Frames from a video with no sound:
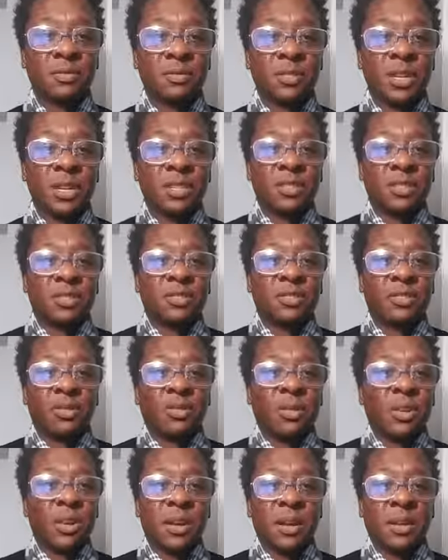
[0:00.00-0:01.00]
They just
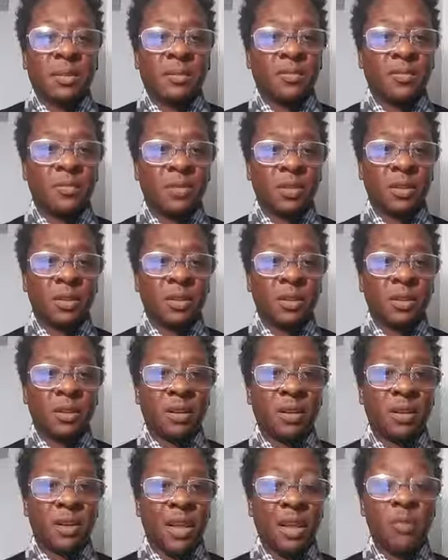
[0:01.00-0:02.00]
doing them.
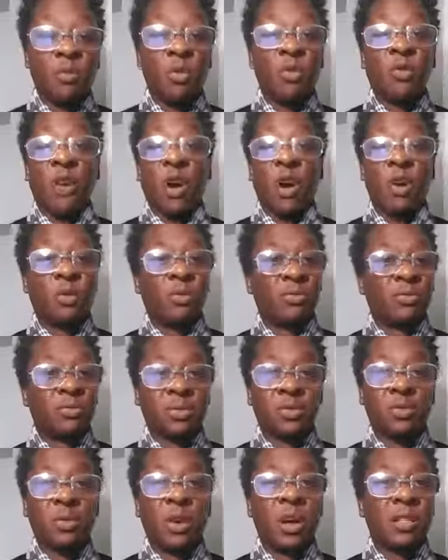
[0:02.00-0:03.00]
They move on,
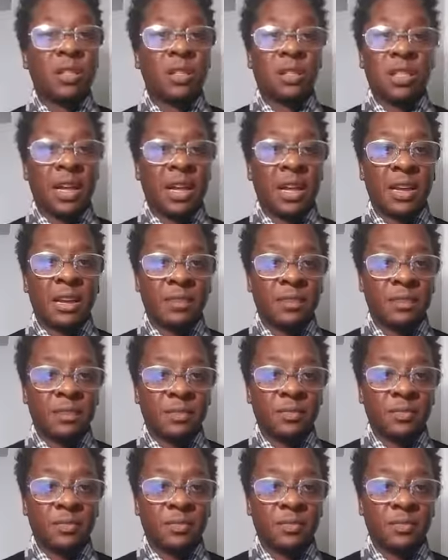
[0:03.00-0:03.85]
do other things.